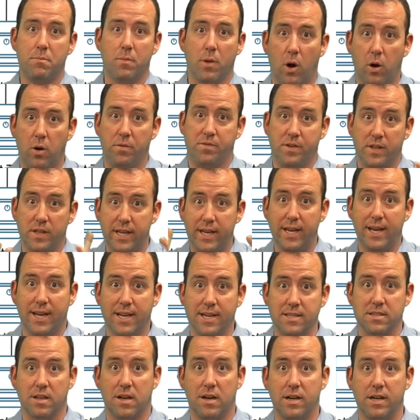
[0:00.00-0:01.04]
hopefully,
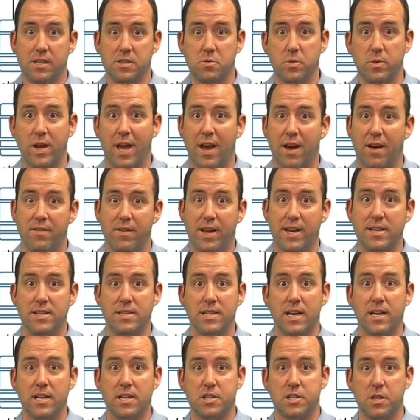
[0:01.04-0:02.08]
as long as we have a
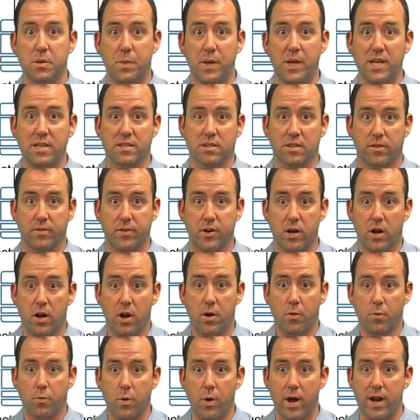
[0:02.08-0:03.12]
DHCP server
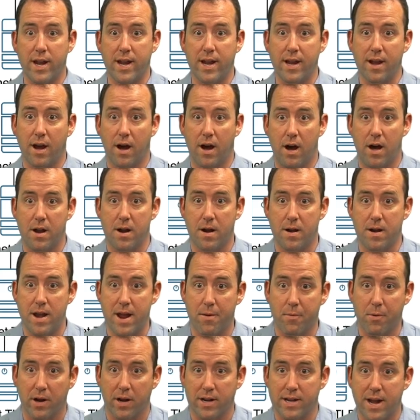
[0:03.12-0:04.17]
running on our
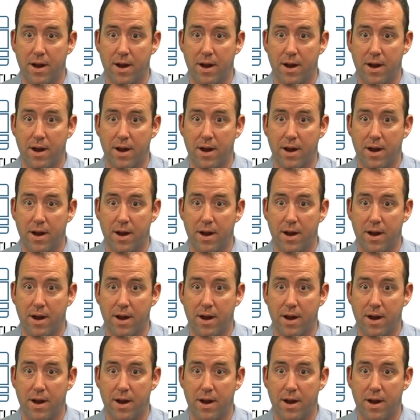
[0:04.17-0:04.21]
network.